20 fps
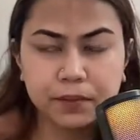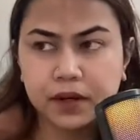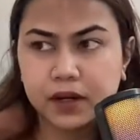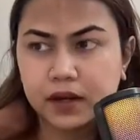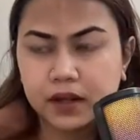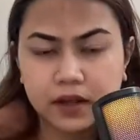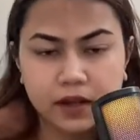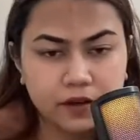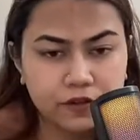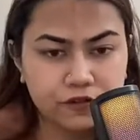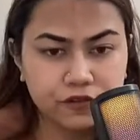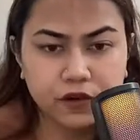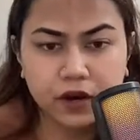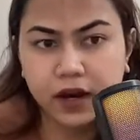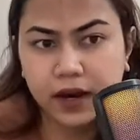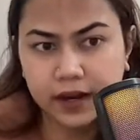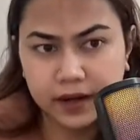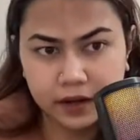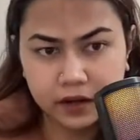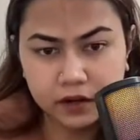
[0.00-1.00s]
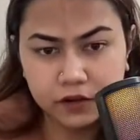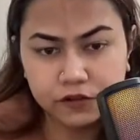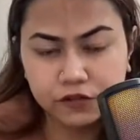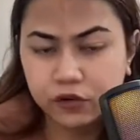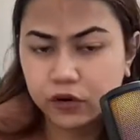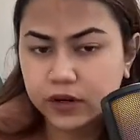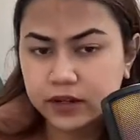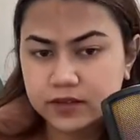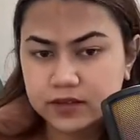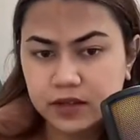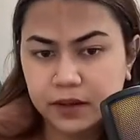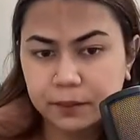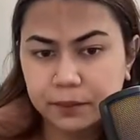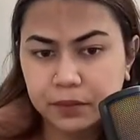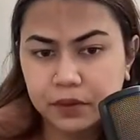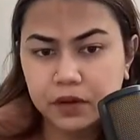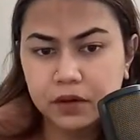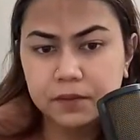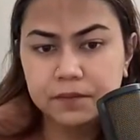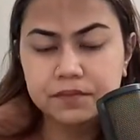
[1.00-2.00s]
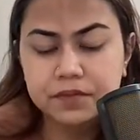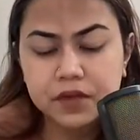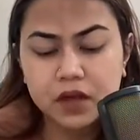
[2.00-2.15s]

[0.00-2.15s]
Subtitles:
PDF guide, for example,